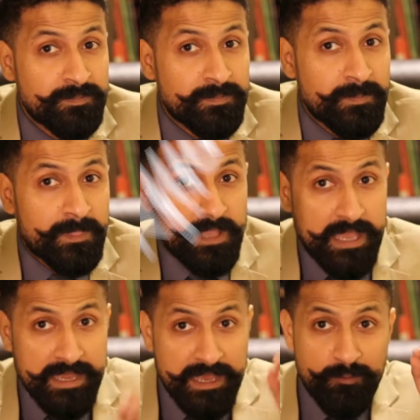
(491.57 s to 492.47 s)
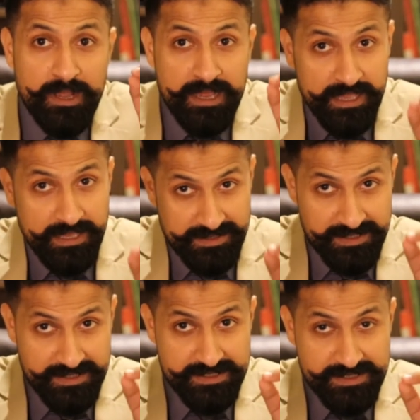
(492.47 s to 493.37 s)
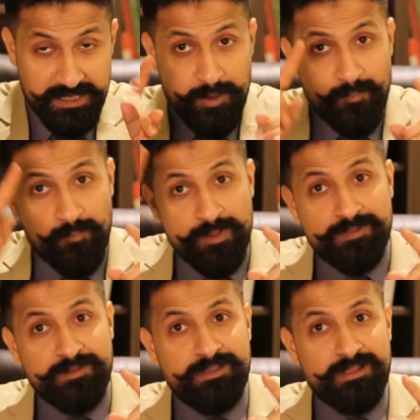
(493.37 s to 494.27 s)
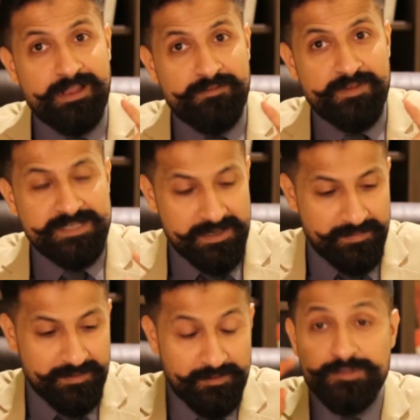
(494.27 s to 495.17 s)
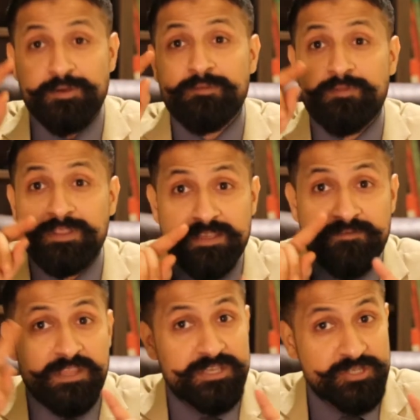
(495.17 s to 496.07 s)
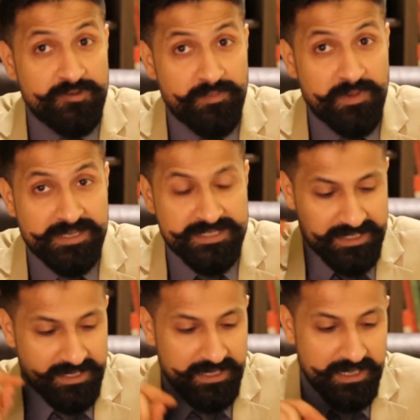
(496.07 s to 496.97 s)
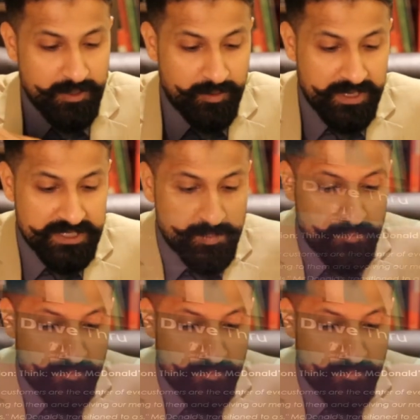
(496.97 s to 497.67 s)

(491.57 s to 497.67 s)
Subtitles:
And I will link this with the real life example. With the definition of marketing. Okay, let's move on